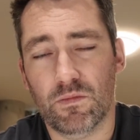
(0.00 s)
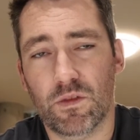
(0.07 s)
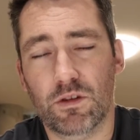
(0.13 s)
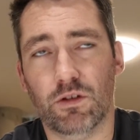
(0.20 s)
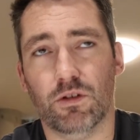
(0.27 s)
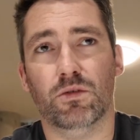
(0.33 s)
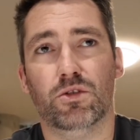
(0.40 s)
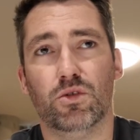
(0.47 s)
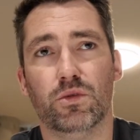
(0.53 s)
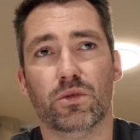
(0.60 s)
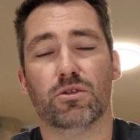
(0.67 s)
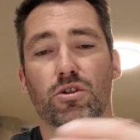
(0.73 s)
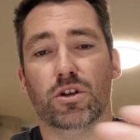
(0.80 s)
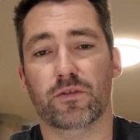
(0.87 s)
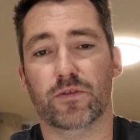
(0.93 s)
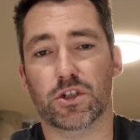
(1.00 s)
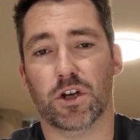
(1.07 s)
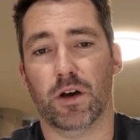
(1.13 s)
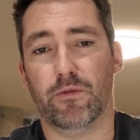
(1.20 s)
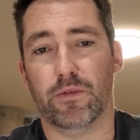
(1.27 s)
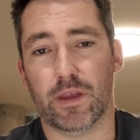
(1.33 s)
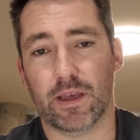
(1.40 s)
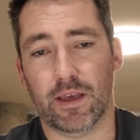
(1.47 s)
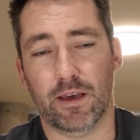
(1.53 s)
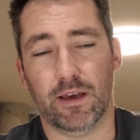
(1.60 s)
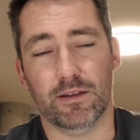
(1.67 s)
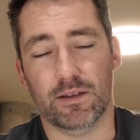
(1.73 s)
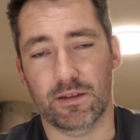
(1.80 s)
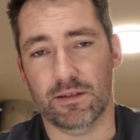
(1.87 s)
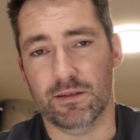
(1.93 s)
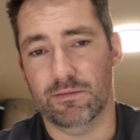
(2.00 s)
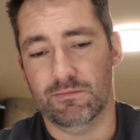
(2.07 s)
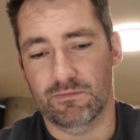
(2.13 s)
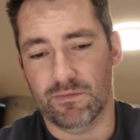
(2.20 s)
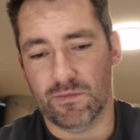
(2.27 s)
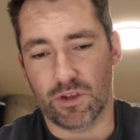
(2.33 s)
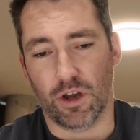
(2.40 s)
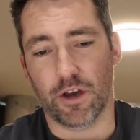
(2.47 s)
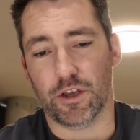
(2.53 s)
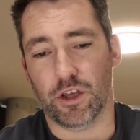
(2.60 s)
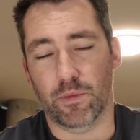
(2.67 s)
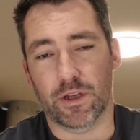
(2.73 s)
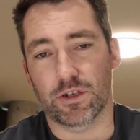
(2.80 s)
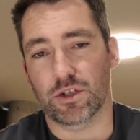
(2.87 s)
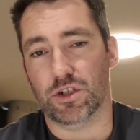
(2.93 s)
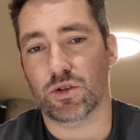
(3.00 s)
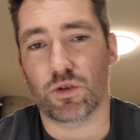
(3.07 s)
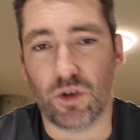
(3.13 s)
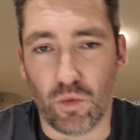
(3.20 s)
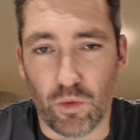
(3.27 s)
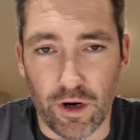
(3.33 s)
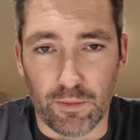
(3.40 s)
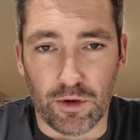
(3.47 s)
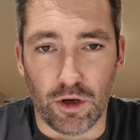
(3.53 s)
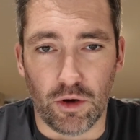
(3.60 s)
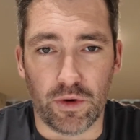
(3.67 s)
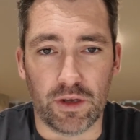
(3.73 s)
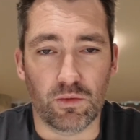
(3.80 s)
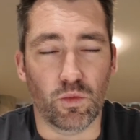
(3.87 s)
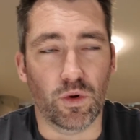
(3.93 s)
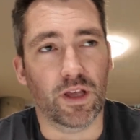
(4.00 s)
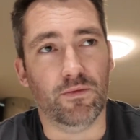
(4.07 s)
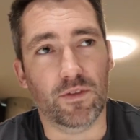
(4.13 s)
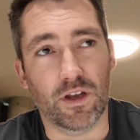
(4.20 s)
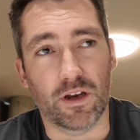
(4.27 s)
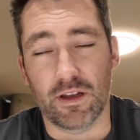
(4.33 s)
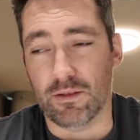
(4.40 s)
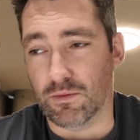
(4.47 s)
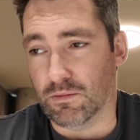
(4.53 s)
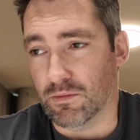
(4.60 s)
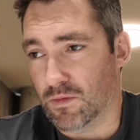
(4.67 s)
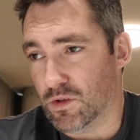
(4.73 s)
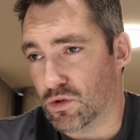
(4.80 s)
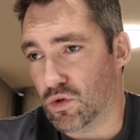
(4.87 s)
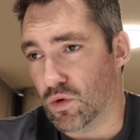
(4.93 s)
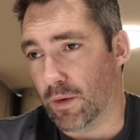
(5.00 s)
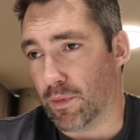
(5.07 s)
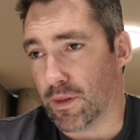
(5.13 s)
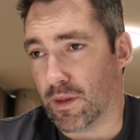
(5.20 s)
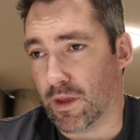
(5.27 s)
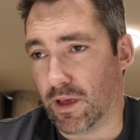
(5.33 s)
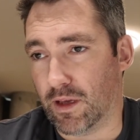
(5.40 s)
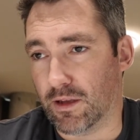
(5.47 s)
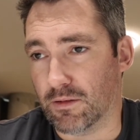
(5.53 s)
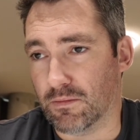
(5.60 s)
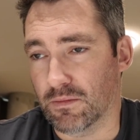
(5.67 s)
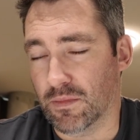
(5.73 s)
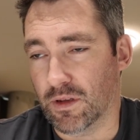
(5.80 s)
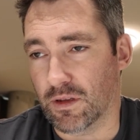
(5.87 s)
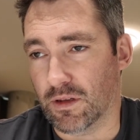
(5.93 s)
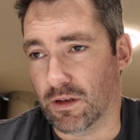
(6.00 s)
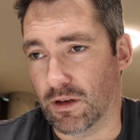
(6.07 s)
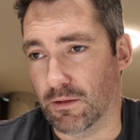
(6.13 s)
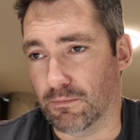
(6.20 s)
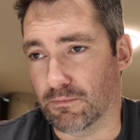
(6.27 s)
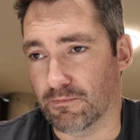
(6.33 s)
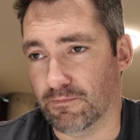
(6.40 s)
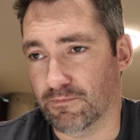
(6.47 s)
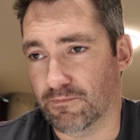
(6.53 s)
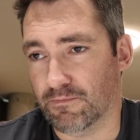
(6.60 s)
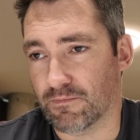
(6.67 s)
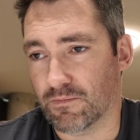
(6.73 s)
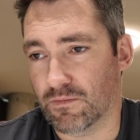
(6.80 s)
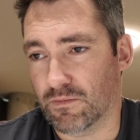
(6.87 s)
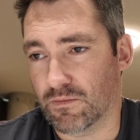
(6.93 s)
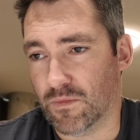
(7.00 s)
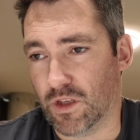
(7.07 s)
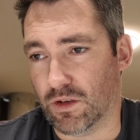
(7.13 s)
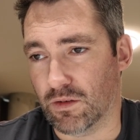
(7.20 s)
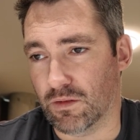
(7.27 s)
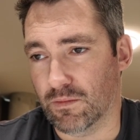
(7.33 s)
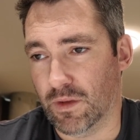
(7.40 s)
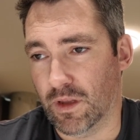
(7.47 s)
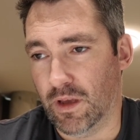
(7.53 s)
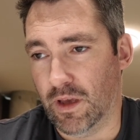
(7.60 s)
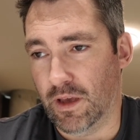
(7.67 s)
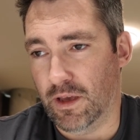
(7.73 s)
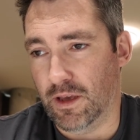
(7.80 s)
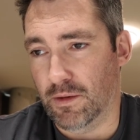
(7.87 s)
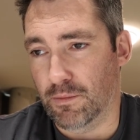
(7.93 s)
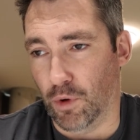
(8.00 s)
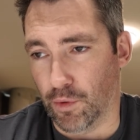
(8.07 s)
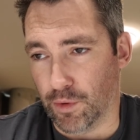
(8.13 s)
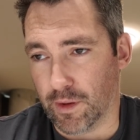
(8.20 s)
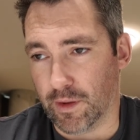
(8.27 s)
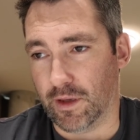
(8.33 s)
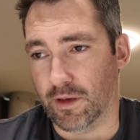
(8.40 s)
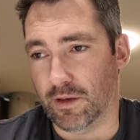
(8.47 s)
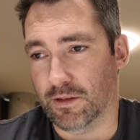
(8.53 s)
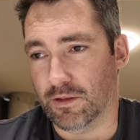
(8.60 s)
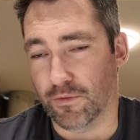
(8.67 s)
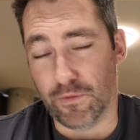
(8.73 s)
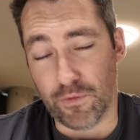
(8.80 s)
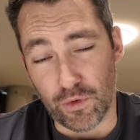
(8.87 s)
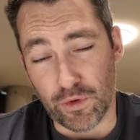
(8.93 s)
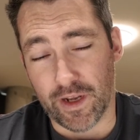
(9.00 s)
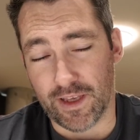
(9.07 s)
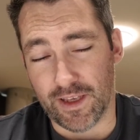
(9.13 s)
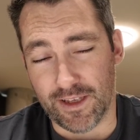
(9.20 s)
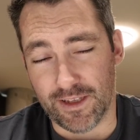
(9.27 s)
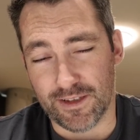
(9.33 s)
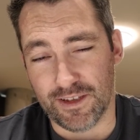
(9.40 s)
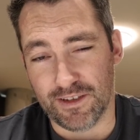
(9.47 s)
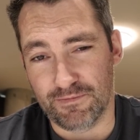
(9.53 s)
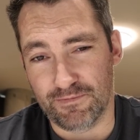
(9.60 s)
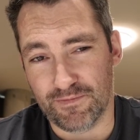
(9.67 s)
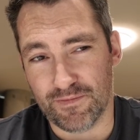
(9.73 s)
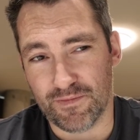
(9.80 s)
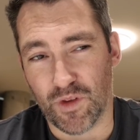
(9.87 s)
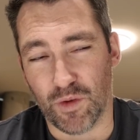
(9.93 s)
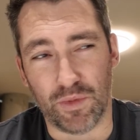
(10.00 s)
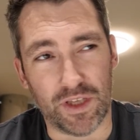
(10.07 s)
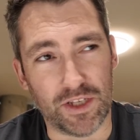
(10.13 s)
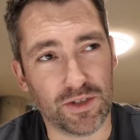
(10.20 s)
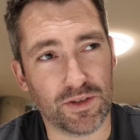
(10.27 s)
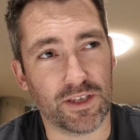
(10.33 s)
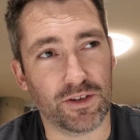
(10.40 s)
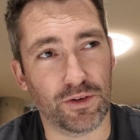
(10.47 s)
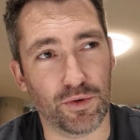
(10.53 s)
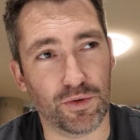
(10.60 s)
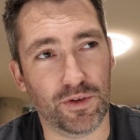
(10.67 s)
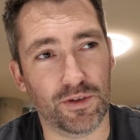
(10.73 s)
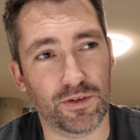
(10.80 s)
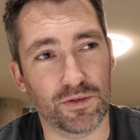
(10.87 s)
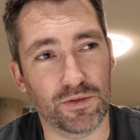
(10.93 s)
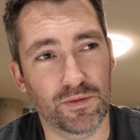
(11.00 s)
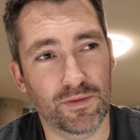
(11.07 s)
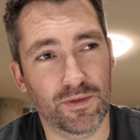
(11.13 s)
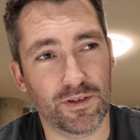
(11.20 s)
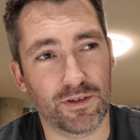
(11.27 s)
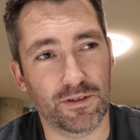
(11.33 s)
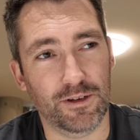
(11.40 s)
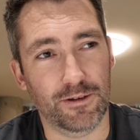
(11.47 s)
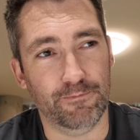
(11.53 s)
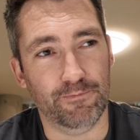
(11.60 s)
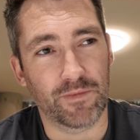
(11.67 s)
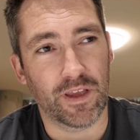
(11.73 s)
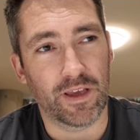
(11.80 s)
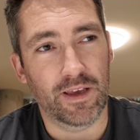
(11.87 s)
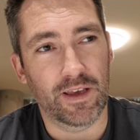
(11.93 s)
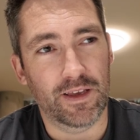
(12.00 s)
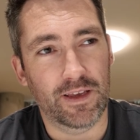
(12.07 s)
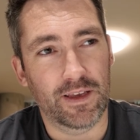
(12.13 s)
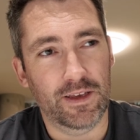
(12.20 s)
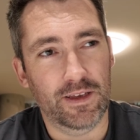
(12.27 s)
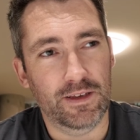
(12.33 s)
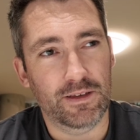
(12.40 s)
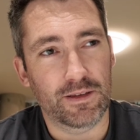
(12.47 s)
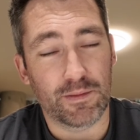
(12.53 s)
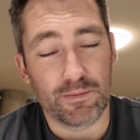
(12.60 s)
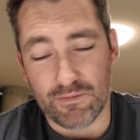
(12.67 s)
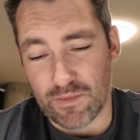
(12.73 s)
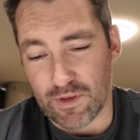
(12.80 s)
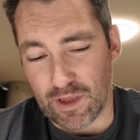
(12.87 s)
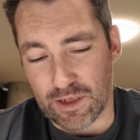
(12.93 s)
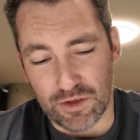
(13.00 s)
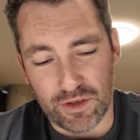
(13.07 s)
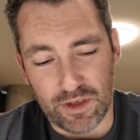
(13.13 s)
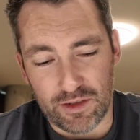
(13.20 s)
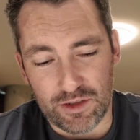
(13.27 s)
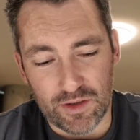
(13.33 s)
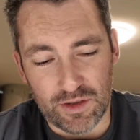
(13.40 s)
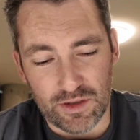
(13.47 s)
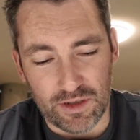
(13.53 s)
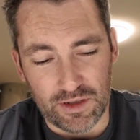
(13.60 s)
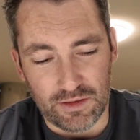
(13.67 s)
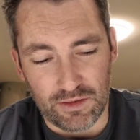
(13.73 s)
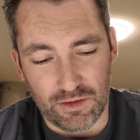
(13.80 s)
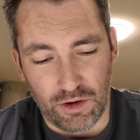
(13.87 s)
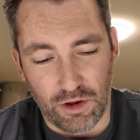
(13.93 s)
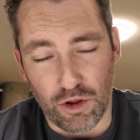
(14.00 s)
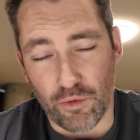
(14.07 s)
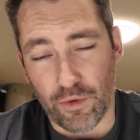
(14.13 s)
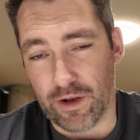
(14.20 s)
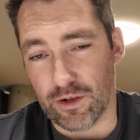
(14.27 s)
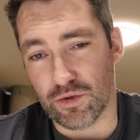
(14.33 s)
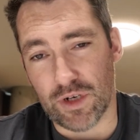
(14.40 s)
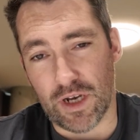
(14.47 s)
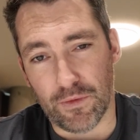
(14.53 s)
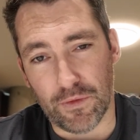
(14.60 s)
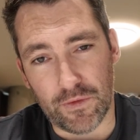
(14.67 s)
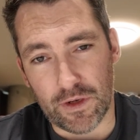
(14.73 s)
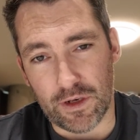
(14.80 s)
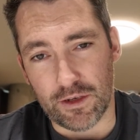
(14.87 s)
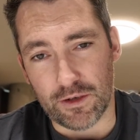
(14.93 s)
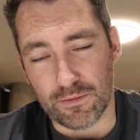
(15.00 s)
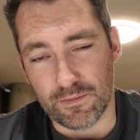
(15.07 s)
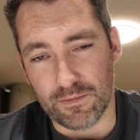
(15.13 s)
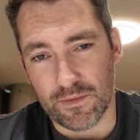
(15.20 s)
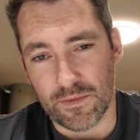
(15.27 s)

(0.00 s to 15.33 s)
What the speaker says: do as good of a job as I can to document, show you where I'm going, what I've done, who I'm seeing, you know, mostly the food I eat, the beaches I go to. So yeah, essentially just a all around travel video.